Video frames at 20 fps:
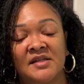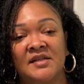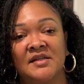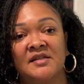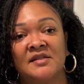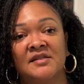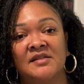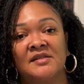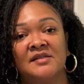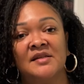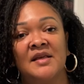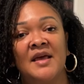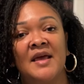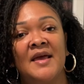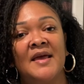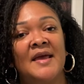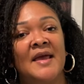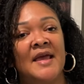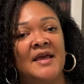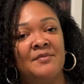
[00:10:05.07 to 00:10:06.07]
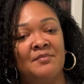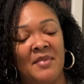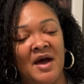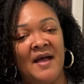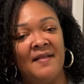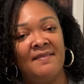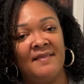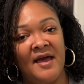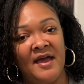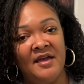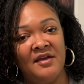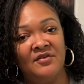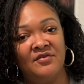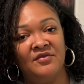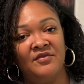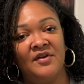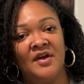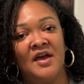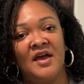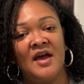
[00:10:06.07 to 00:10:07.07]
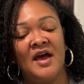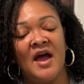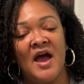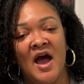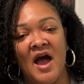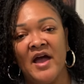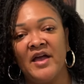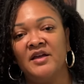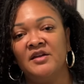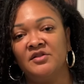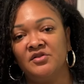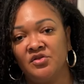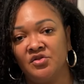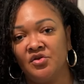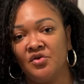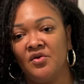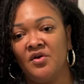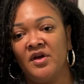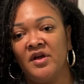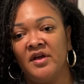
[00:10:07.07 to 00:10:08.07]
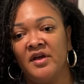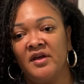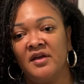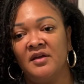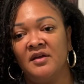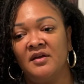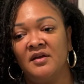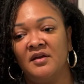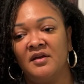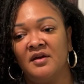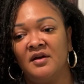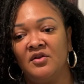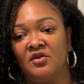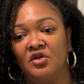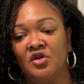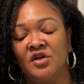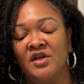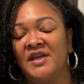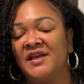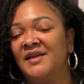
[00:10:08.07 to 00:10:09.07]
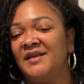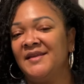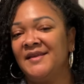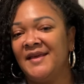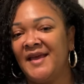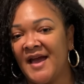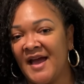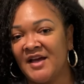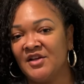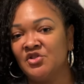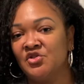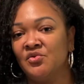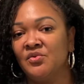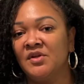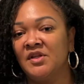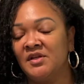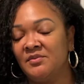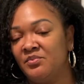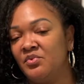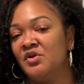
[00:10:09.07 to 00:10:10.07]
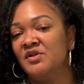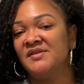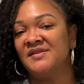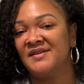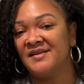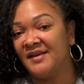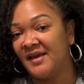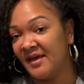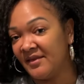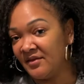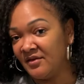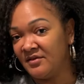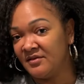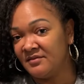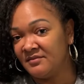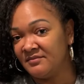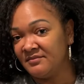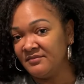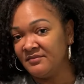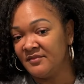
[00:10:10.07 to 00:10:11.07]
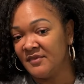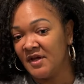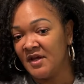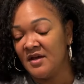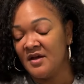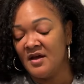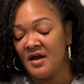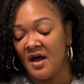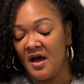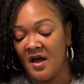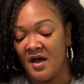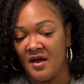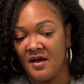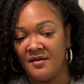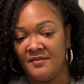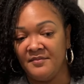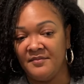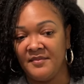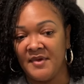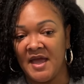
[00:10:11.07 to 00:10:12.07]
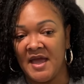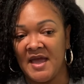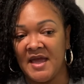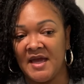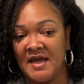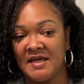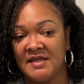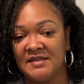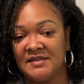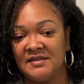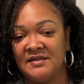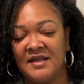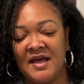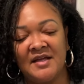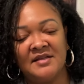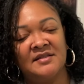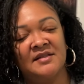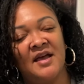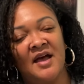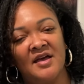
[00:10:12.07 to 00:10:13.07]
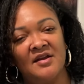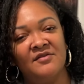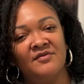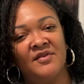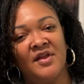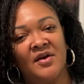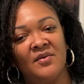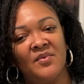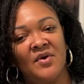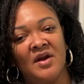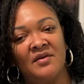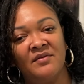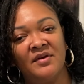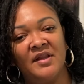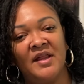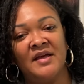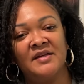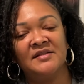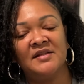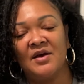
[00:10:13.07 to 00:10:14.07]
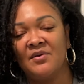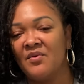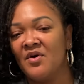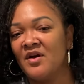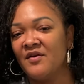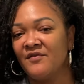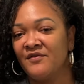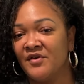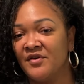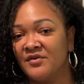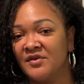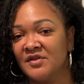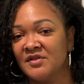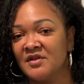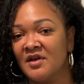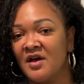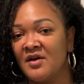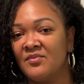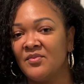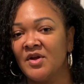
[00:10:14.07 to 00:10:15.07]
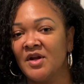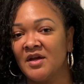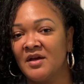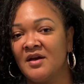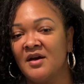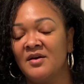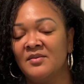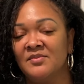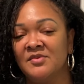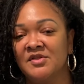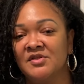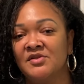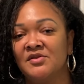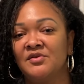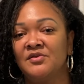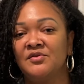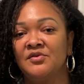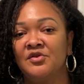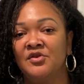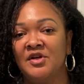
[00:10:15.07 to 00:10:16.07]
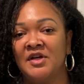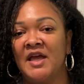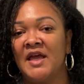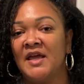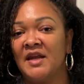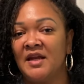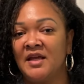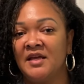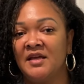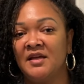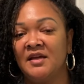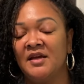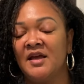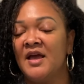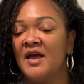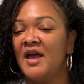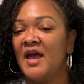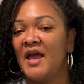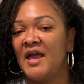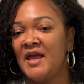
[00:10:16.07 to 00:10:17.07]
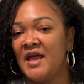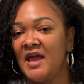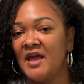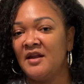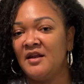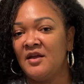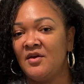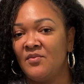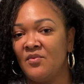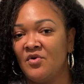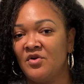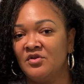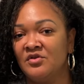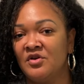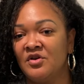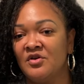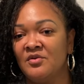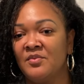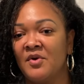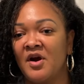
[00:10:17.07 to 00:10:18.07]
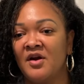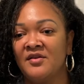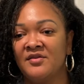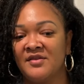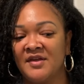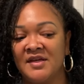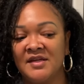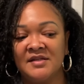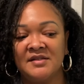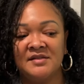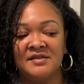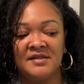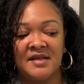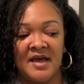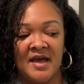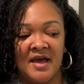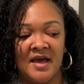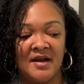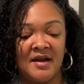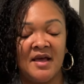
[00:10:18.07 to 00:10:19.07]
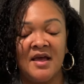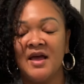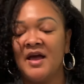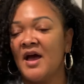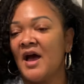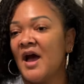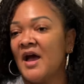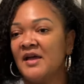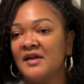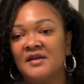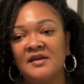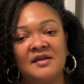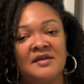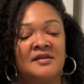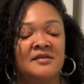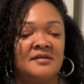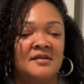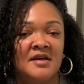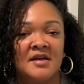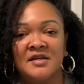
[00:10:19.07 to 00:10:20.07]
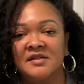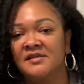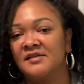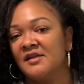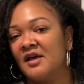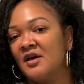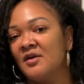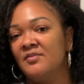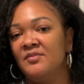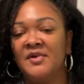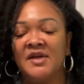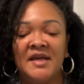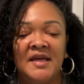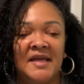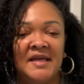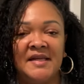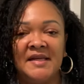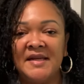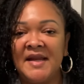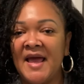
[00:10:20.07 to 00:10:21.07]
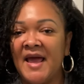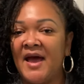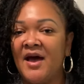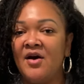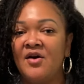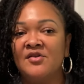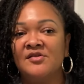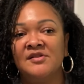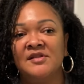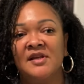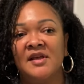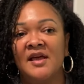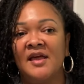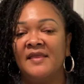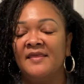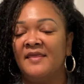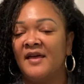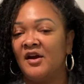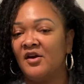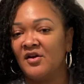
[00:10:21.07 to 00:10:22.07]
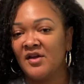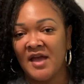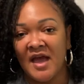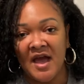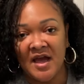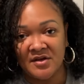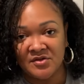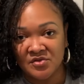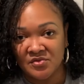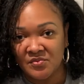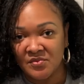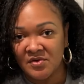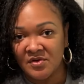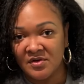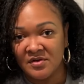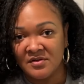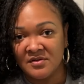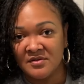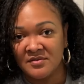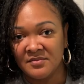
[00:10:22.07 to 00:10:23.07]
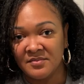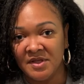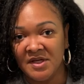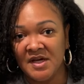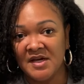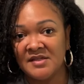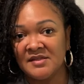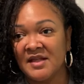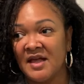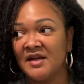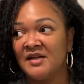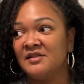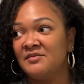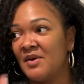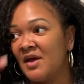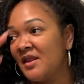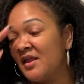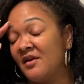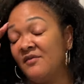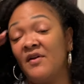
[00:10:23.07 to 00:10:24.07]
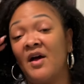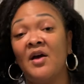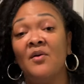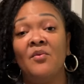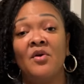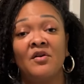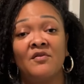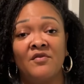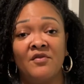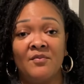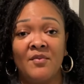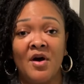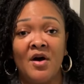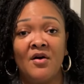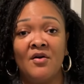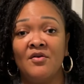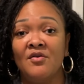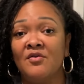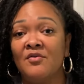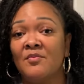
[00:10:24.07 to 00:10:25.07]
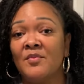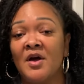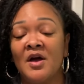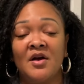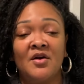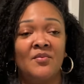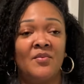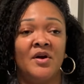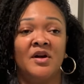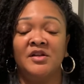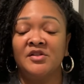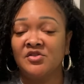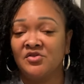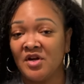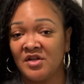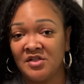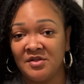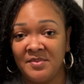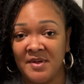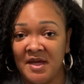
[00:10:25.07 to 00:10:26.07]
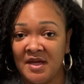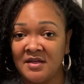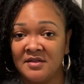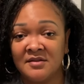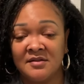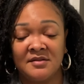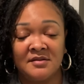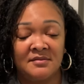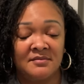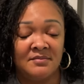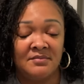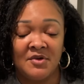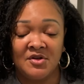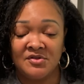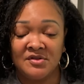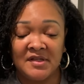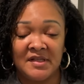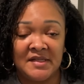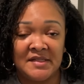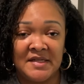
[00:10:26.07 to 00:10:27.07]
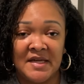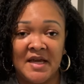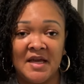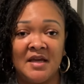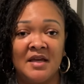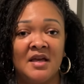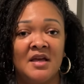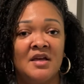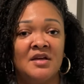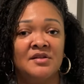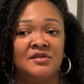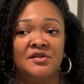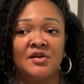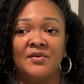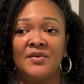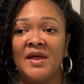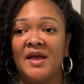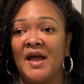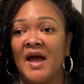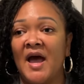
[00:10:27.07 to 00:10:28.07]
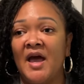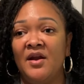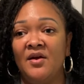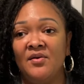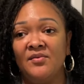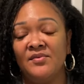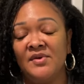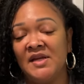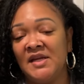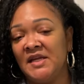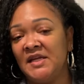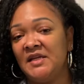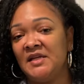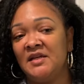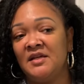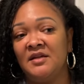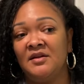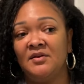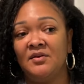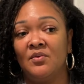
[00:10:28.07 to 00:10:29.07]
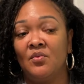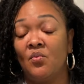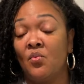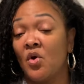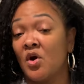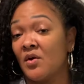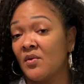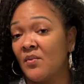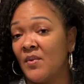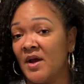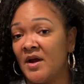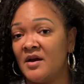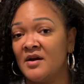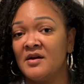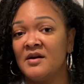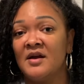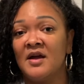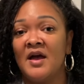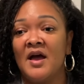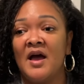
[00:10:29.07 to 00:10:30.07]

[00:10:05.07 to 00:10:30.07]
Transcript: is in my life, I enjoy looking casually put together. And that's kind of like what I realized I want to focus on when it comes to creating a hand knit wardrobe are things that I can sub in and out. They're casual because that is my life. I work from home wearing stretchy pants most of the day. So like I don't need workwear.